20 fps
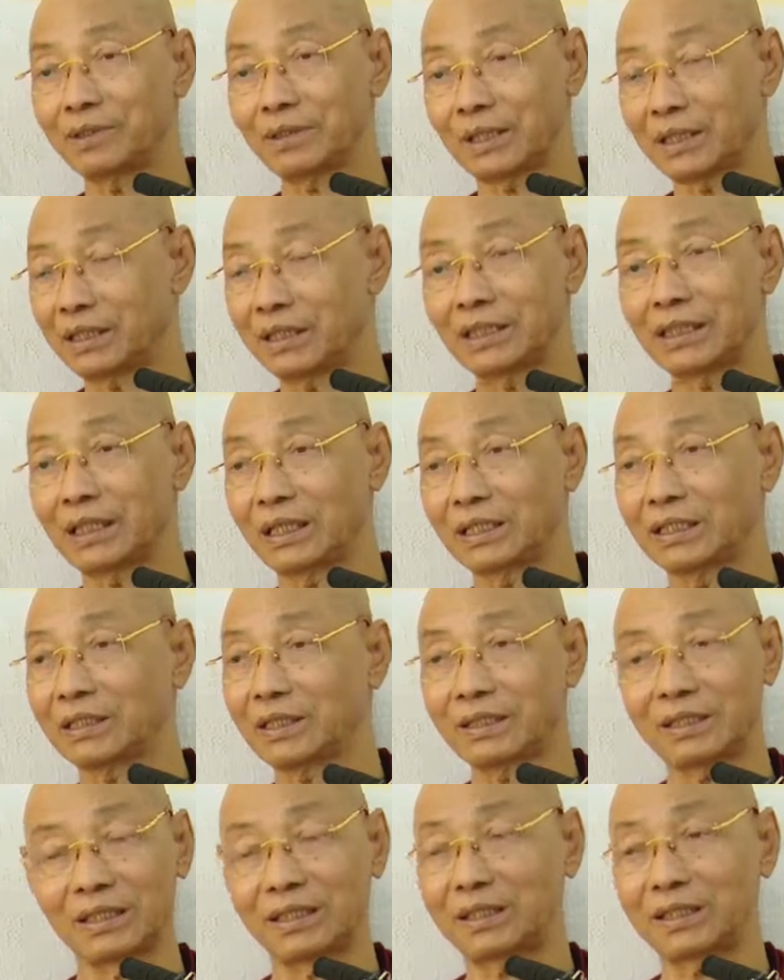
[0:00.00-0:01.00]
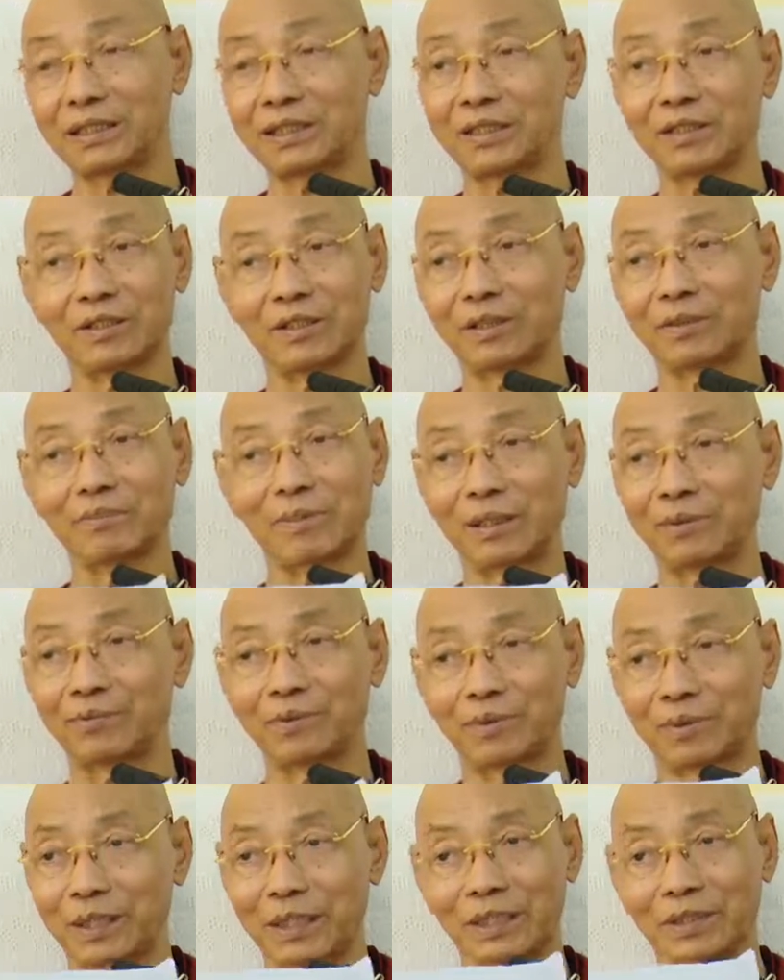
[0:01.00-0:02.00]
sarita. That is not
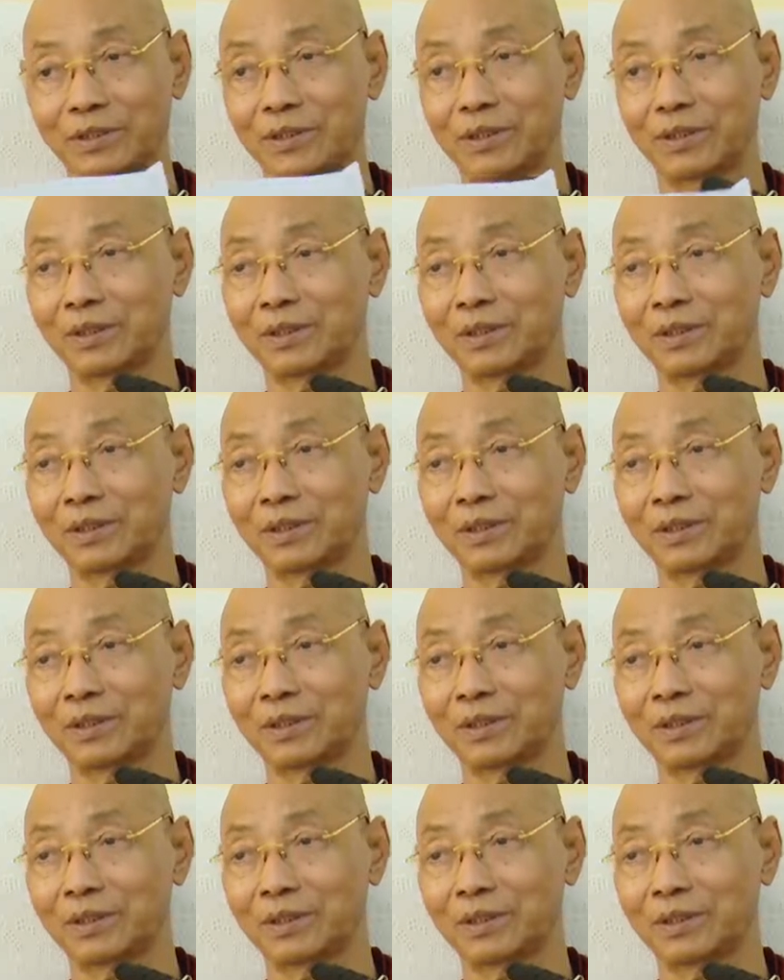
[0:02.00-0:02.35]
mindfulness.